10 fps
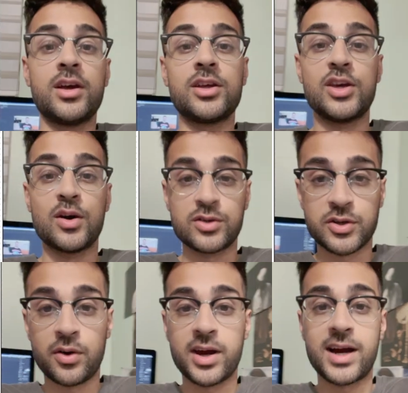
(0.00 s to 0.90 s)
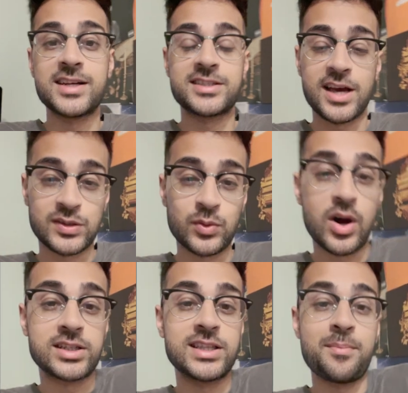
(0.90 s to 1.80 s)
Yo, what's going on, guys? Thanks for
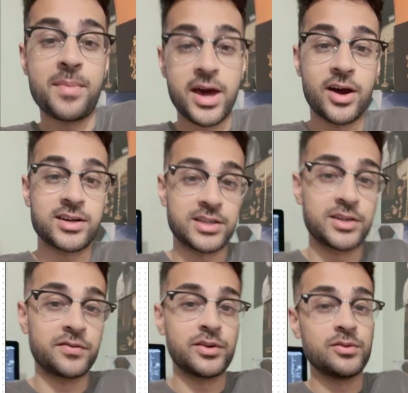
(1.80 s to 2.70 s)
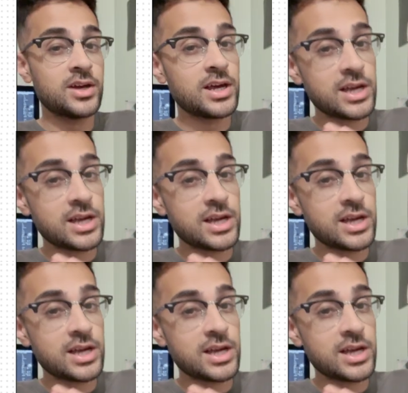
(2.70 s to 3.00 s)
watching that Matt Ox interview.